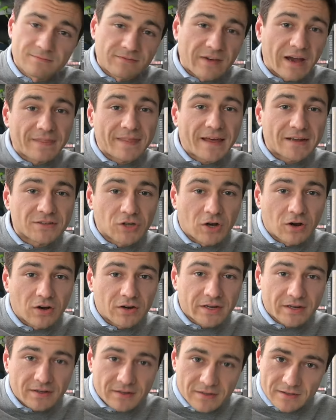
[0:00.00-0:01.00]
Find that
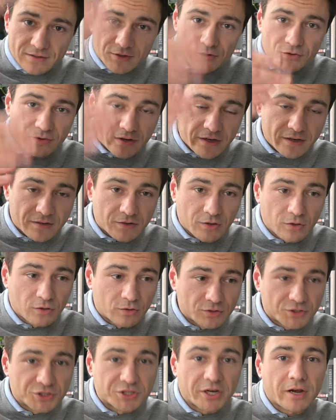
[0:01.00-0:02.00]
target and create
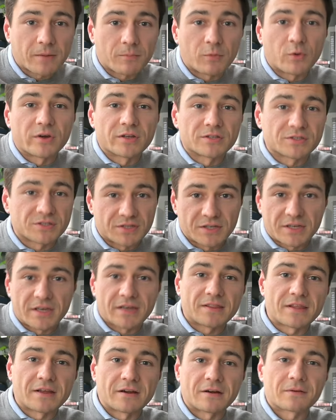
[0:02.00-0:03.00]
those checkpoints to
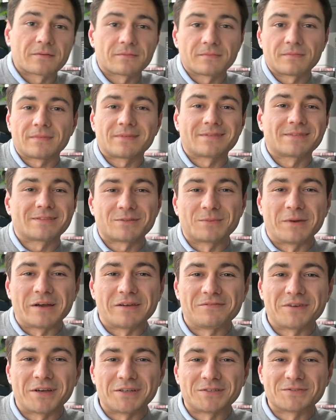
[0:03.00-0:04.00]
get there. That's my
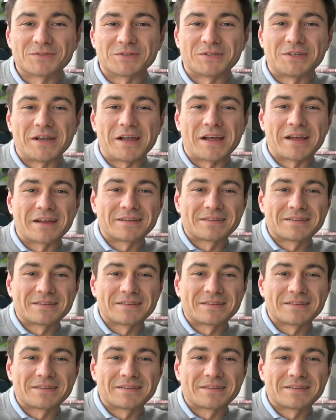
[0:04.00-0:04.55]
advice for today.